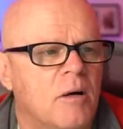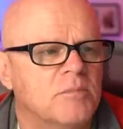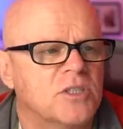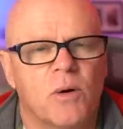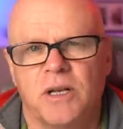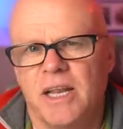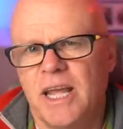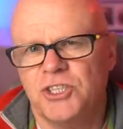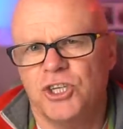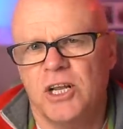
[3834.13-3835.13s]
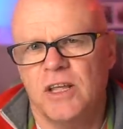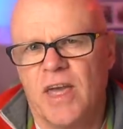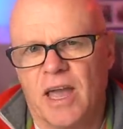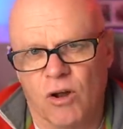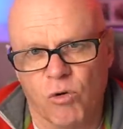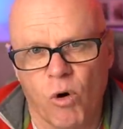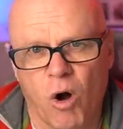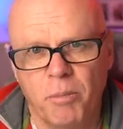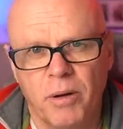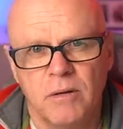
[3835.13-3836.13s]
So unless you need that
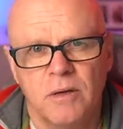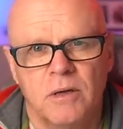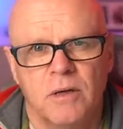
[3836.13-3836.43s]
crop,